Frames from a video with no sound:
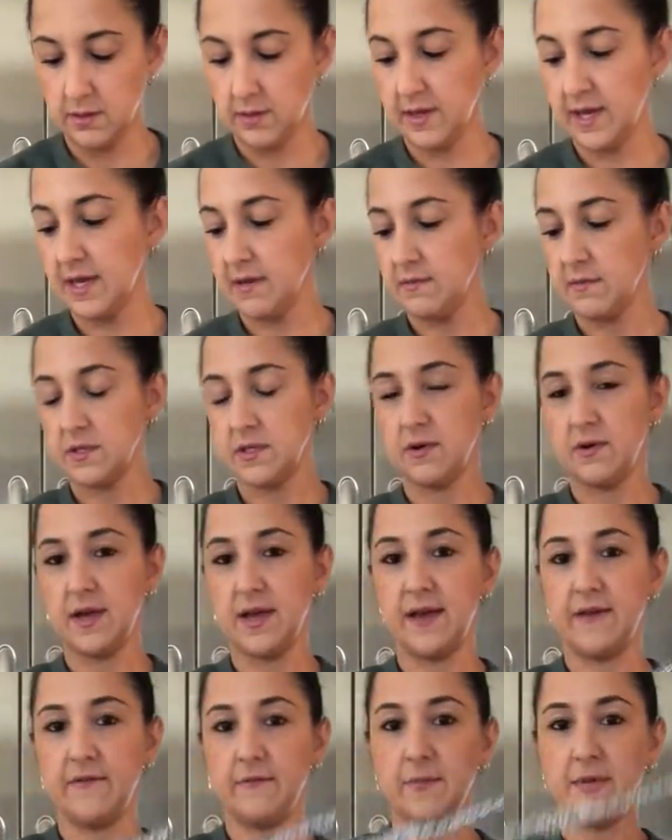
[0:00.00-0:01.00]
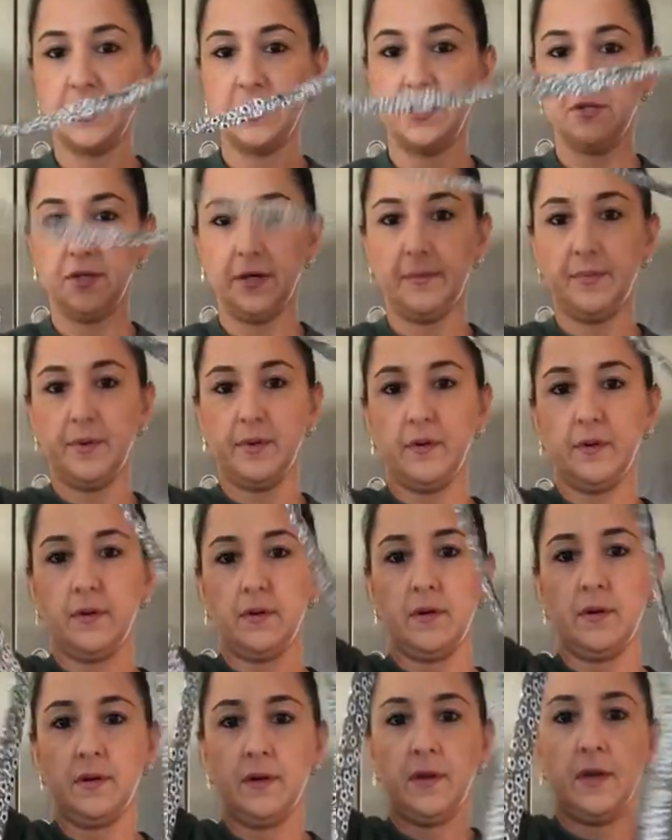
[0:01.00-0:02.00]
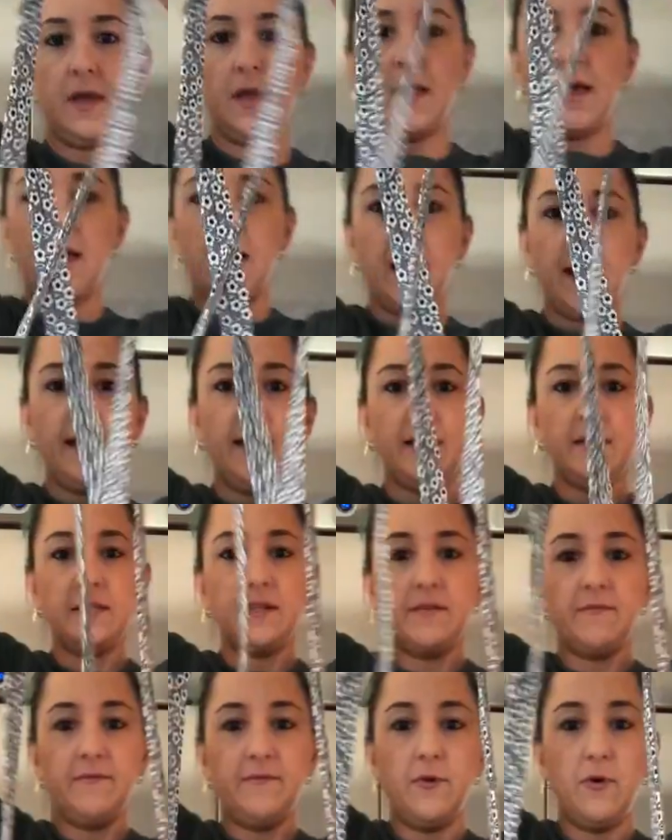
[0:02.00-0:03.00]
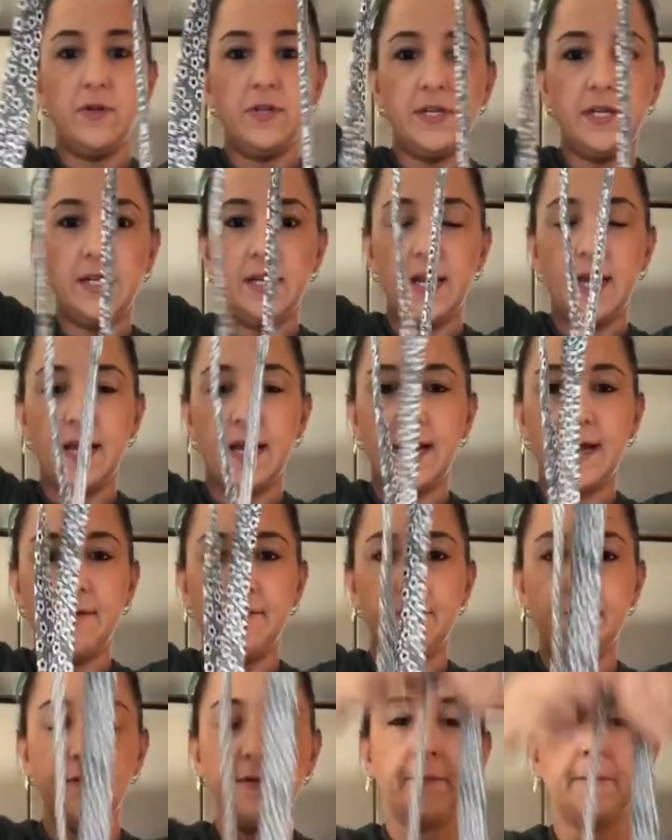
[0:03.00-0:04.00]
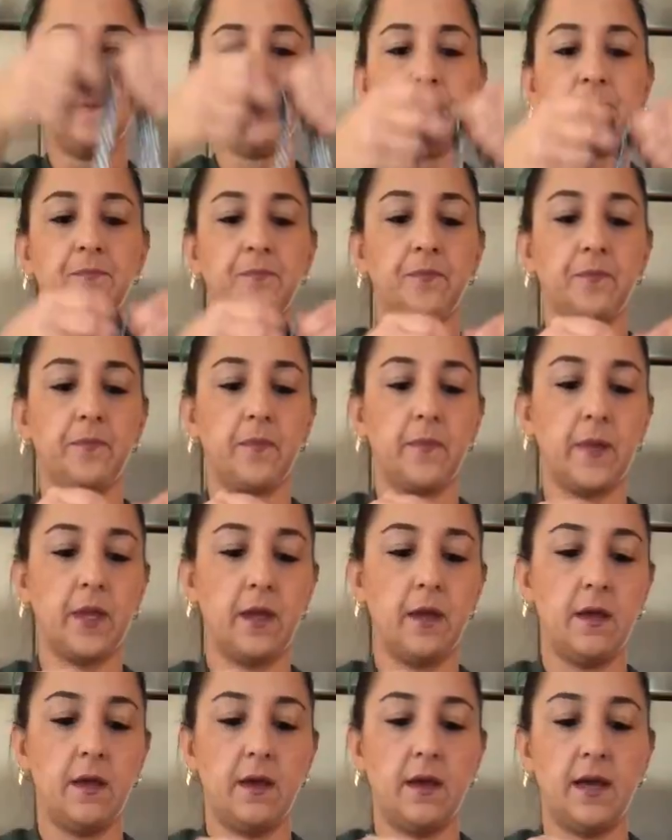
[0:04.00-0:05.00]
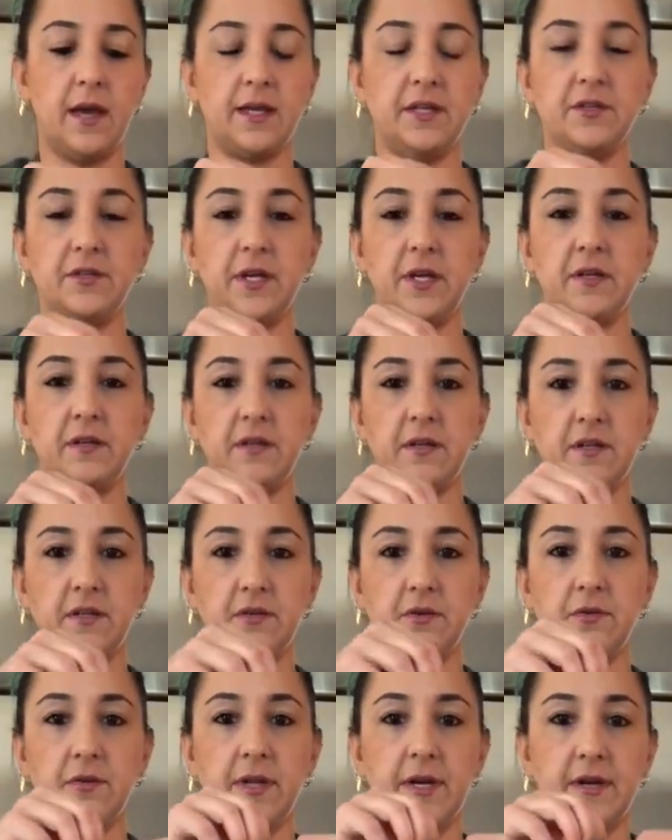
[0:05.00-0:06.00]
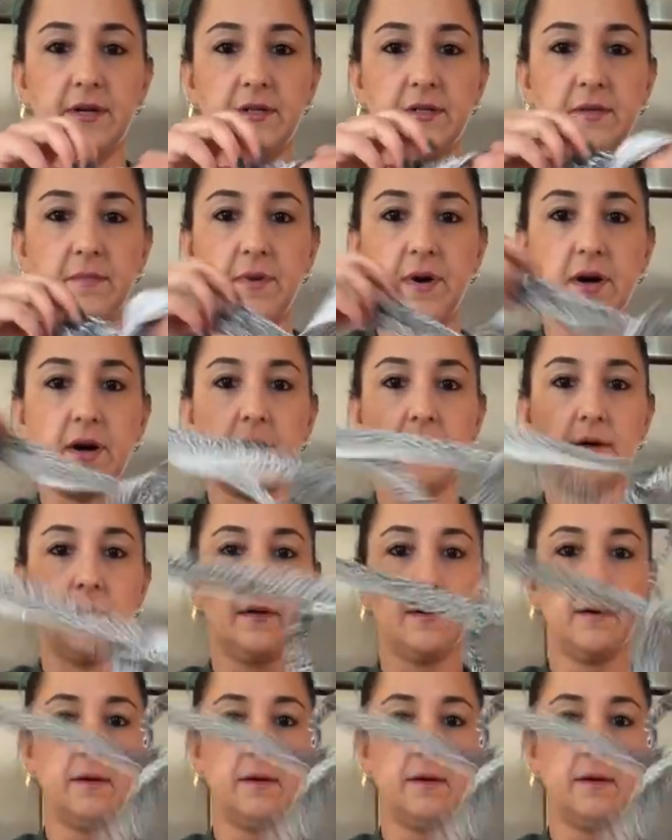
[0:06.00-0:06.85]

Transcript: Okay, so I have my strip. I like to fold it in half. I take the two layers apart,